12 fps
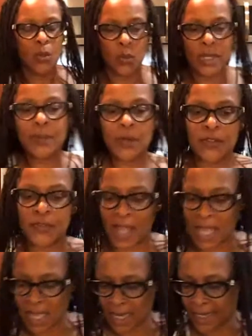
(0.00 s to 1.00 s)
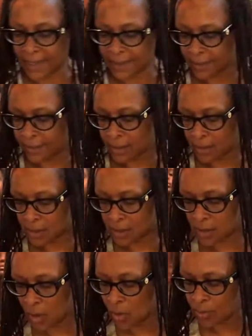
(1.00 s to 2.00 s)
we provide
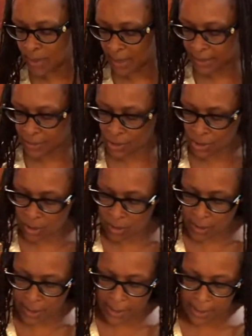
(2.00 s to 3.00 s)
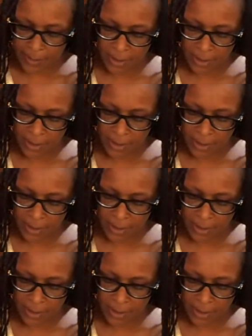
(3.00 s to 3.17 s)
so much um,